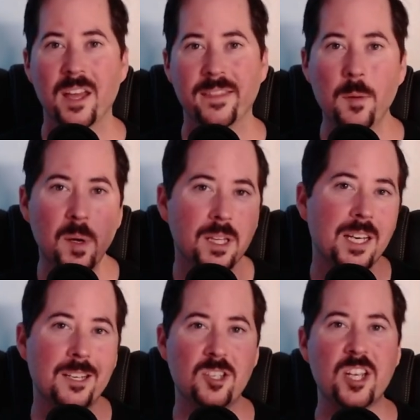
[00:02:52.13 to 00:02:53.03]
the
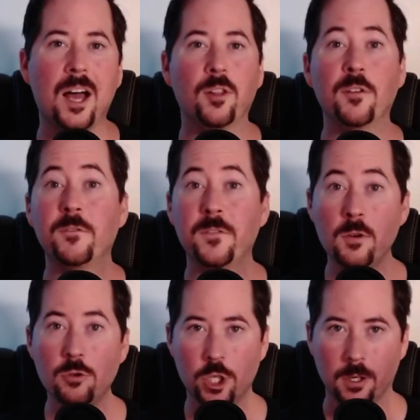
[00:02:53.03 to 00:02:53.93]
ability to tell the
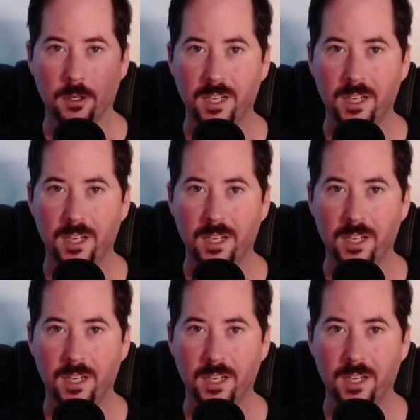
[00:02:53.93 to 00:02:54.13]
future,